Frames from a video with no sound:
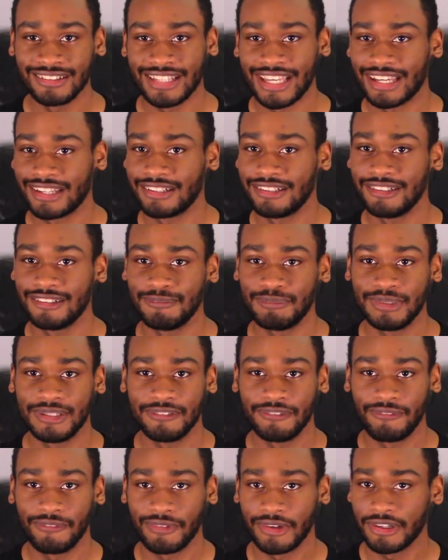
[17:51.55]
that could
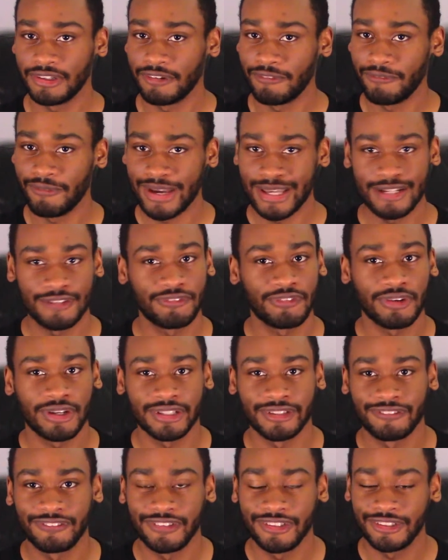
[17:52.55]
have waited for
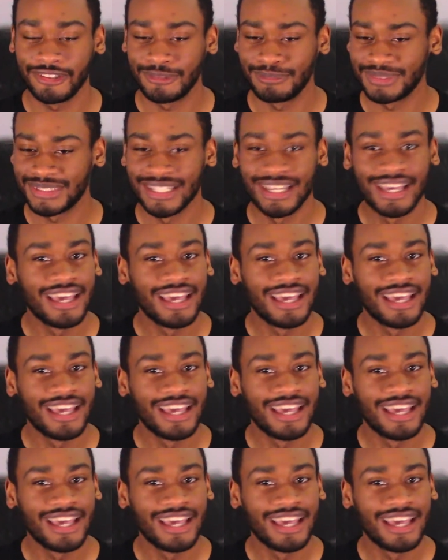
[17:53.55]
other films?